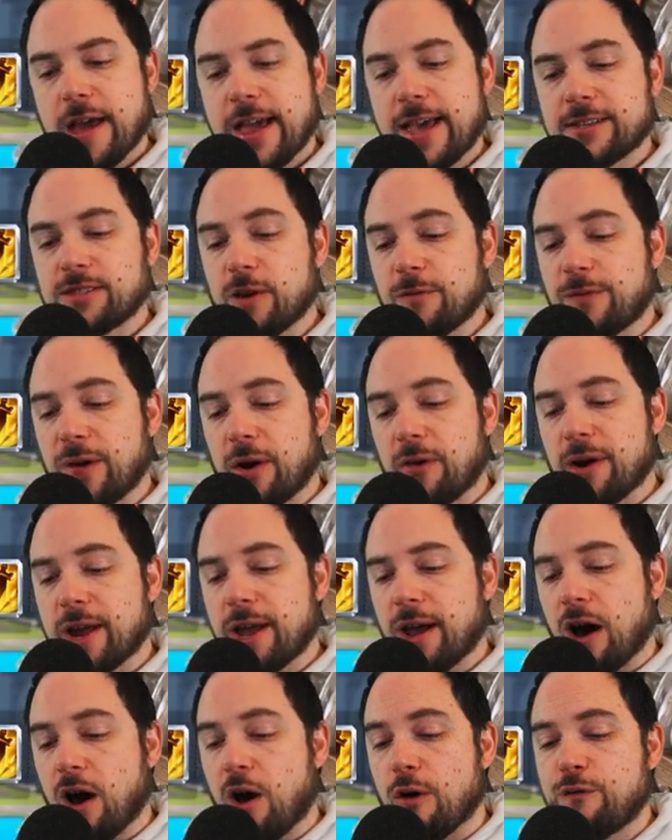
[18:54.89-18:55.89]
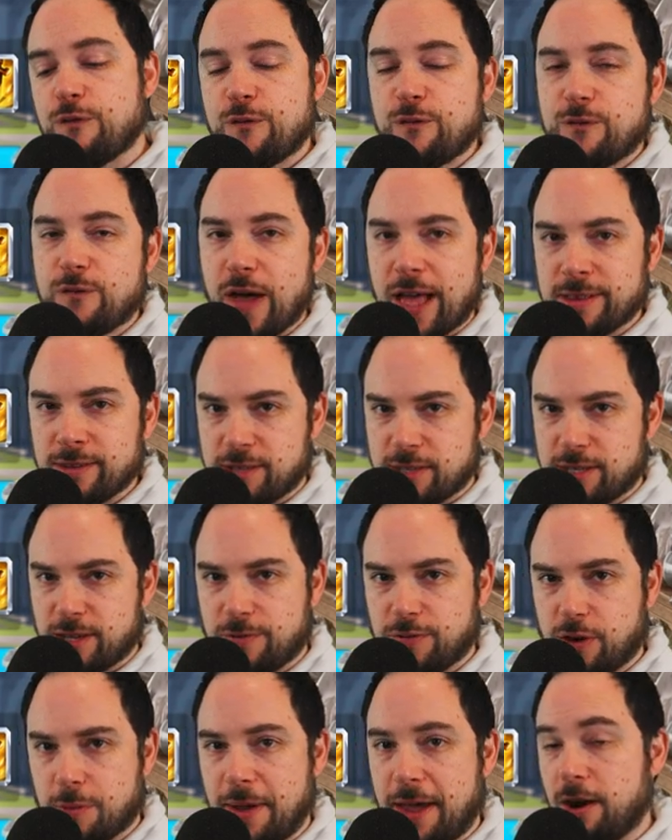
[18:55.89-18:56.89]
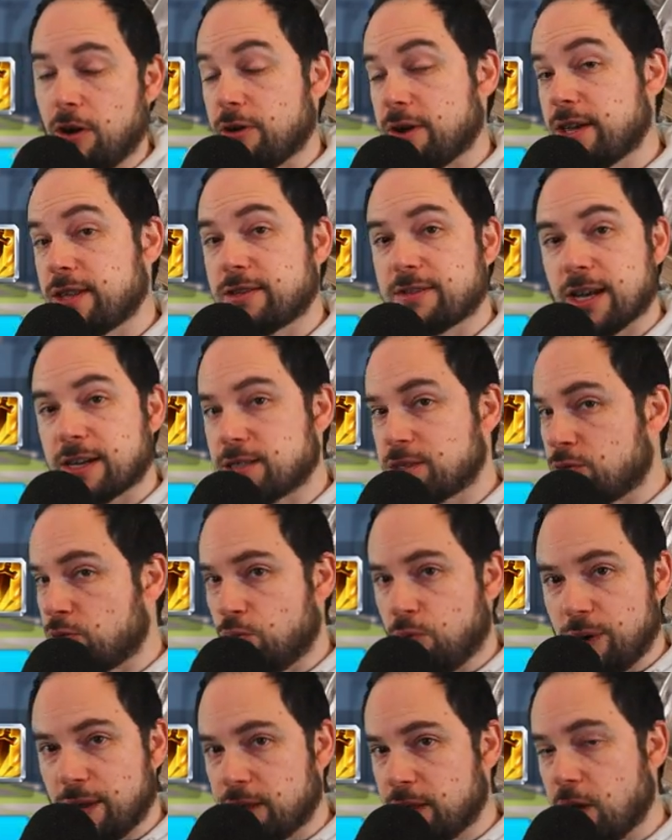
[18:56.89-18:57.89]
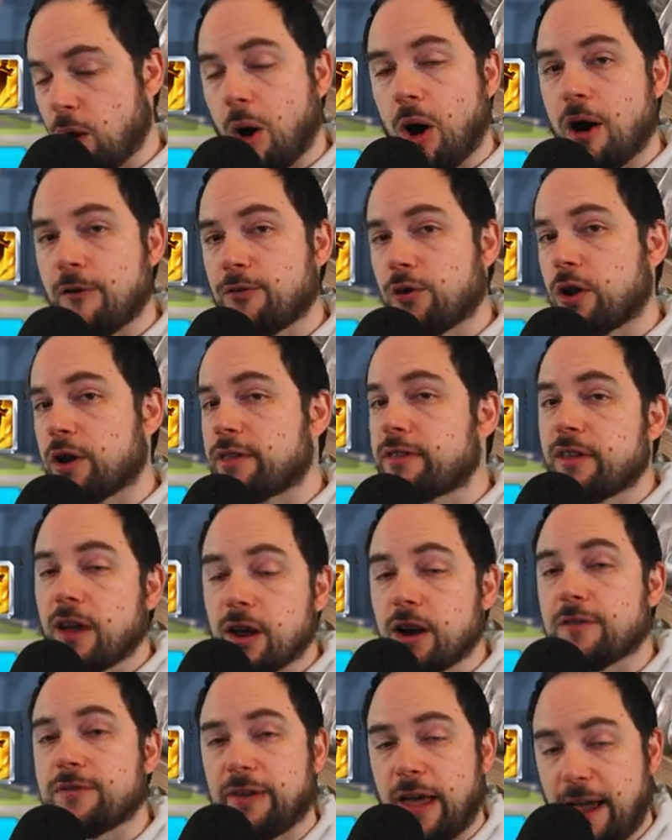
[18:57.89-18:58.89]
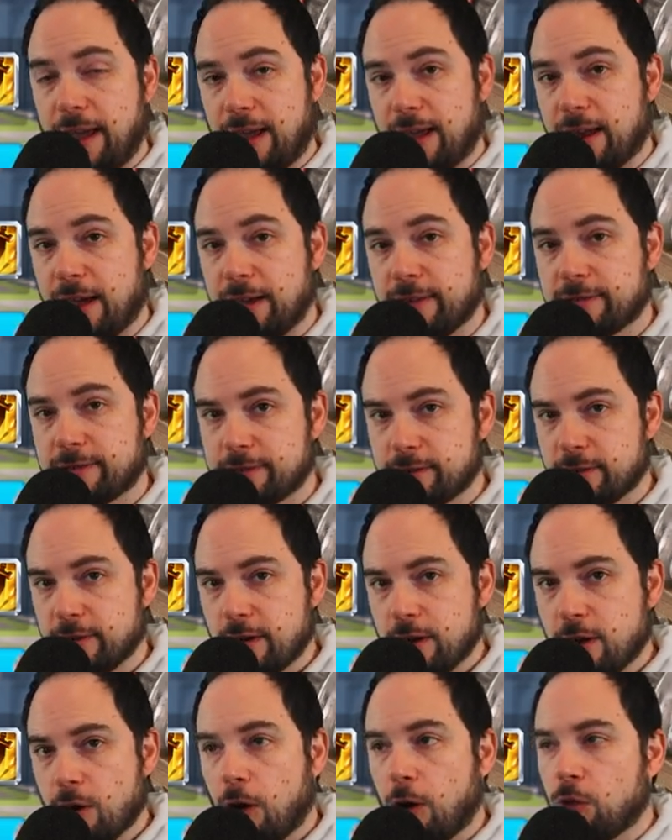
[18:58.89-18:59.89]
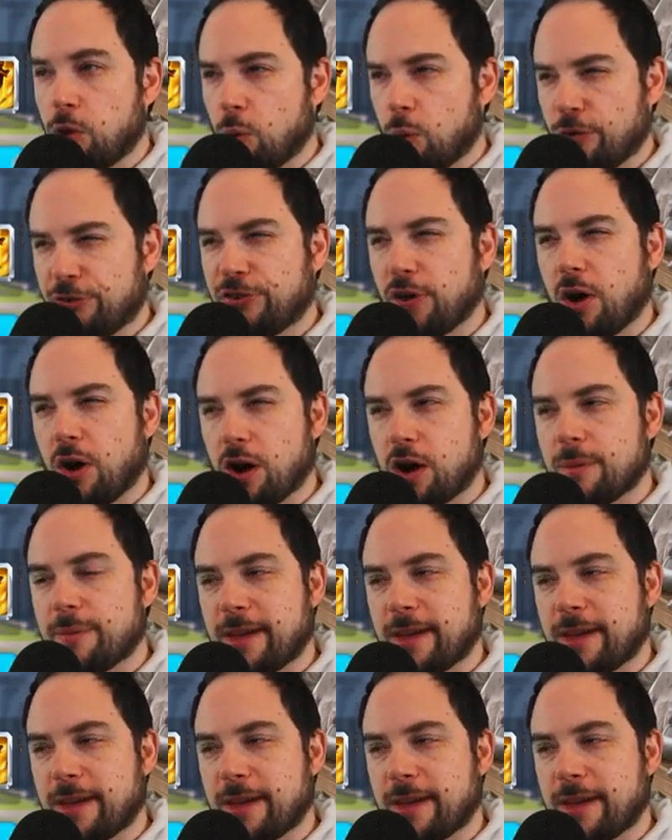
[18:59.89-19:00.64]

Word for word: He's a very offensive commander. He doesn't really offer a ton of tankiness, although we'll talk